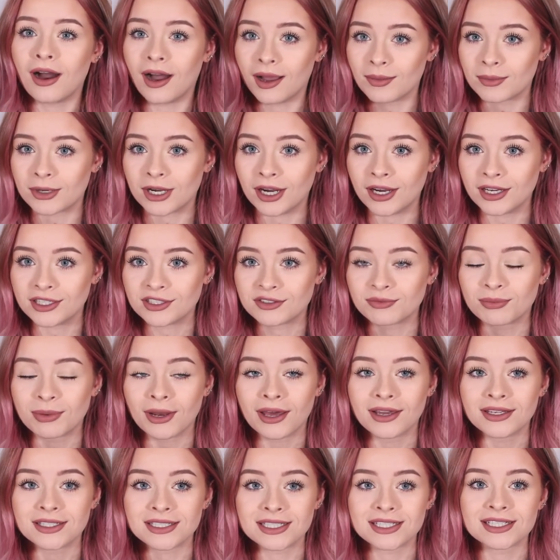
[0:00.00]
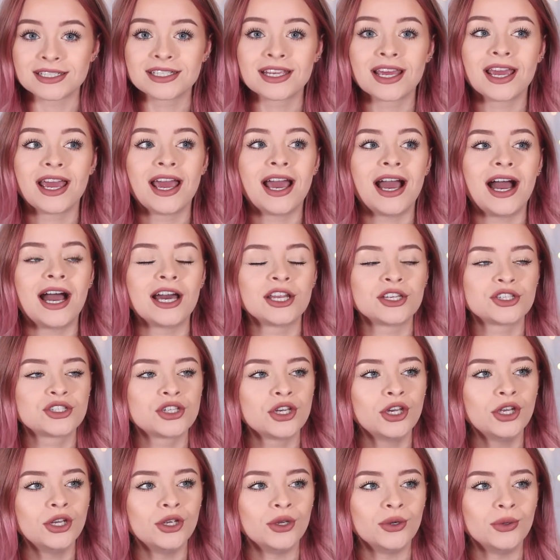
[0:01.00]
I'm kind of blinded, and
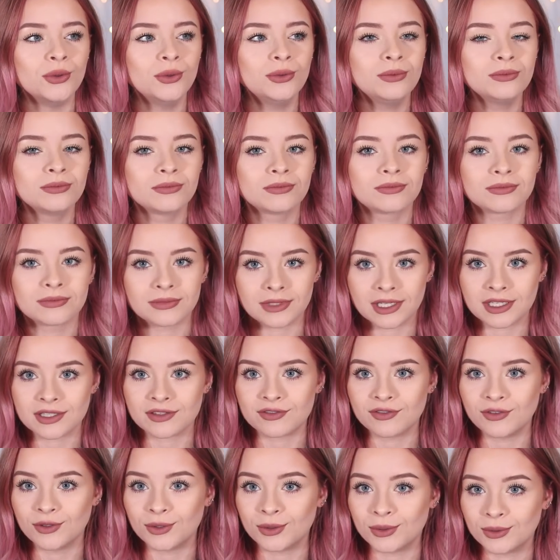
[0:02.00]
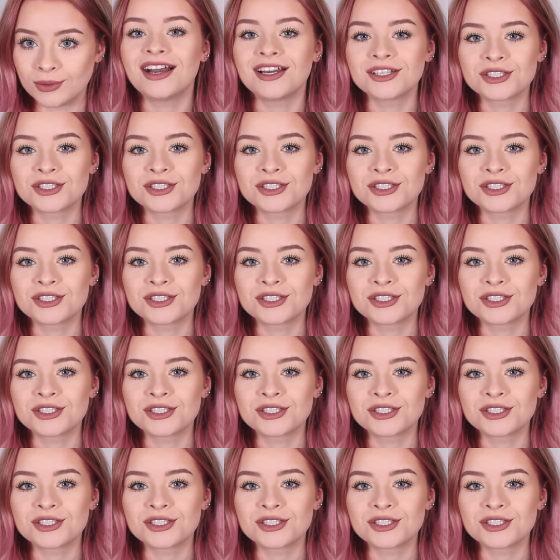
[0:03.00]
two, that's four.